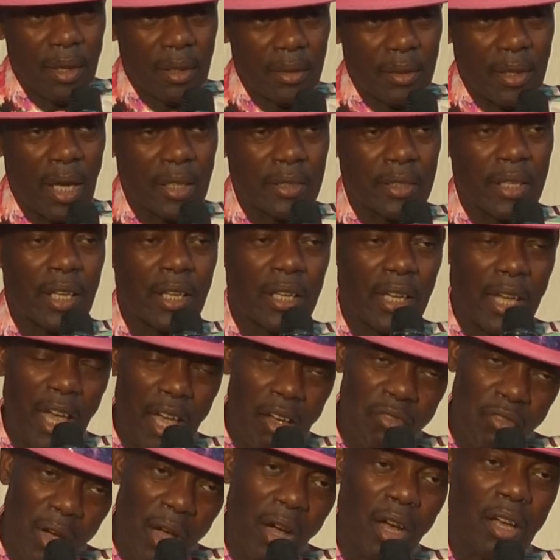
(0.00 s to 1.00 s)
that they
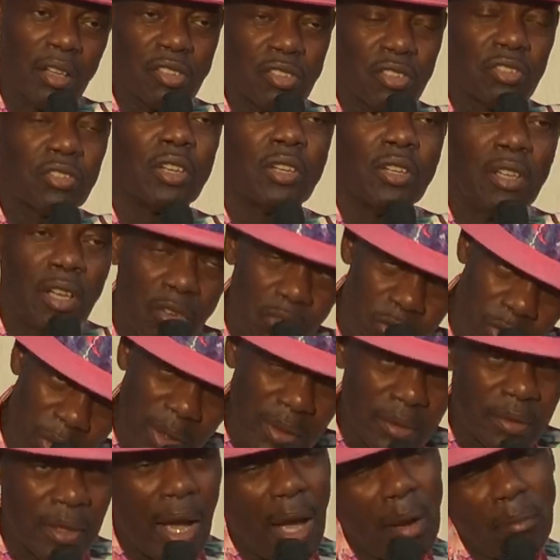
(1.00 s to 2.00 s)
gave us to live
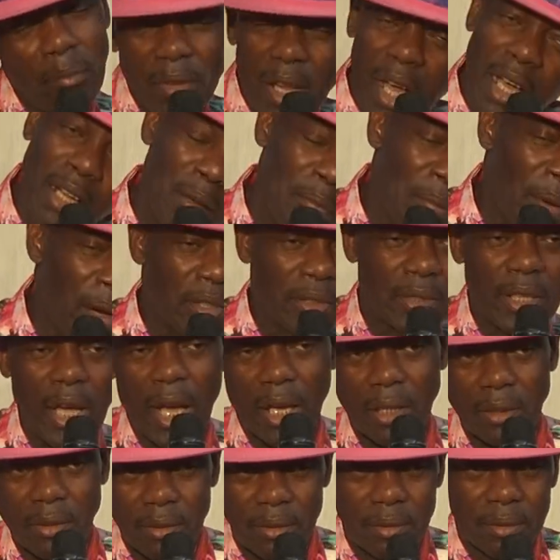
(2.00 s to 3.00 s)
with. I'm not about that.